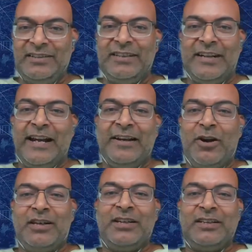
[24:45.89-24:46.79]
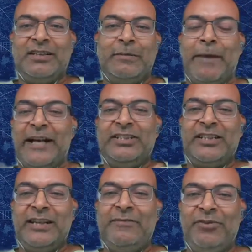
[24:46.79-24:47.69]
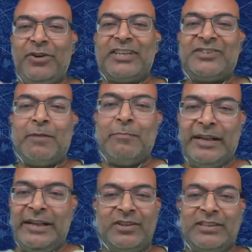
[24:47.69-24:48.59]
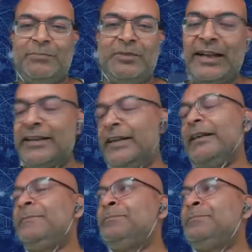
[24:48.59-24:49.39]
And not badger them for extra money or something like that.